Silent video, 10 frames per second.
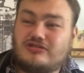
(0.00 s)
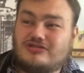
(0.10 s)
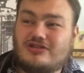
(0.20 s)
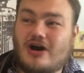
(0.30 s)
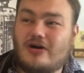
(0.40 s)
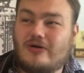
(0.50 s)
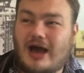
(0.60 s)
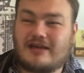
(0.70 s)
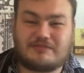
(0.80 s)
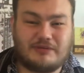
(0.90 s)
no
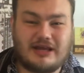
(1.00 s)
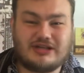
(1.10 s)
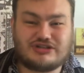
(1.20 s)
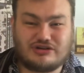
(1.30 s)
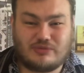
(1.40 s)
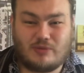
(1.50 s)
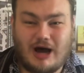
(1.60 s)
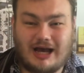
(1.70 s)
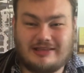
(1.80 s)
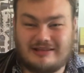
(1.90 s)
explanation on
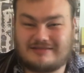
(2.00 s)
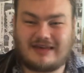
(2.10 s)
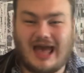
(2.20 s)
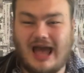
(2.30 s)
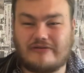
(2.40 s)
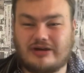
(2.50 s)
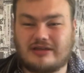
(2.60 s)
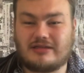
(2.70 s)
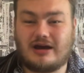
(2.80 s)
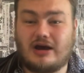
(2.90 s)
why this
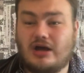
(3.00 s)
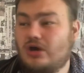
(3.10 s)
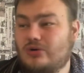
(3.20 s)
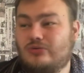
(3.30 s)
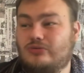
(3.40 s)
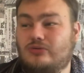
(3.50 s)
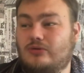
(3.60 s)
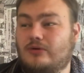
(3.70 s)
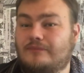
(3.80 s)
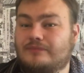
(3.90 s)
character,
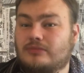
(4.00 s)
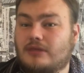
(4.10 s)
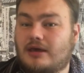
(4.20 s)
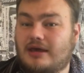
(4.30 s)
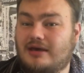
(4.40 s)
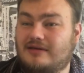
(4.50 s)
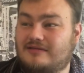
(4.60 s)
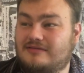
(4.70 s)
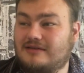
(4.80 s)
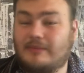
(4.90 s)
who
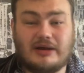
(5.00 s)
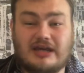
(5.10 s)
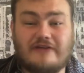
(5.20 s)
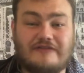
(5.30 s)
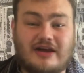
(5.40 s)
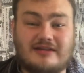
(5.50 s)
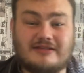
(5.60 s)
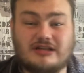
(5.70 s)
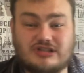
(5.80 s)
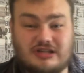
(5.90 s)
is a MacGuffin,
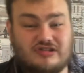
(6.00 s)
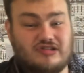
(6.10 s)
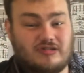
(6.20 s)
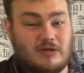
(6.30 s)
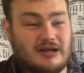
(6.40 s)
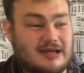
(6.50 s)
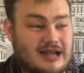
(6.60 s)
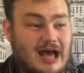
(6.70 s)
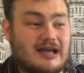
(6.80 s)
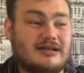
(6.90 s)
essentially, she's the one that can
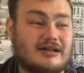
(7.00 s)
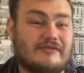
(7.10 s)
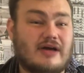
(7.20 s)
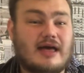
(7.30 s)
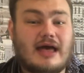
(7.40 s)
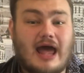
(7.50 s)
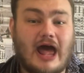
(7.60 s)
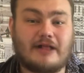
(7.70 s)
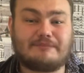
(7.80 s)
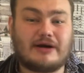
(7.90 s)
kind of
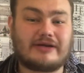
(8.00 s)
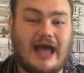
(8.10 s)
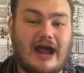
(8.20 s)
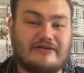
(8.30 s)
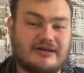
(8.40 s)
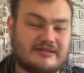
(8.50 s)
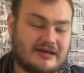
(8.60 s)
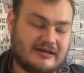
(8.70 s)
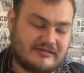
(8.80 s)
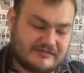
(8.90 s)
help our
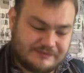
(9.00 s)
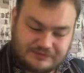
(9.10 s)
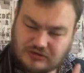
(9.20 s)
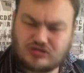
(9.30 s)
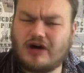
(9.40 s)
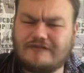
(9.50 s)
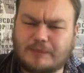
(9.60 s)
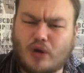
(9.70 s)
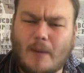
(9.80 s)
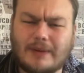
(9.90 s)
characters solve the
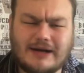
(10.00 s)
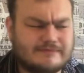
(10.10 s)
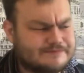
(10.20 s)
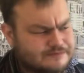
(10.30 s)
problem.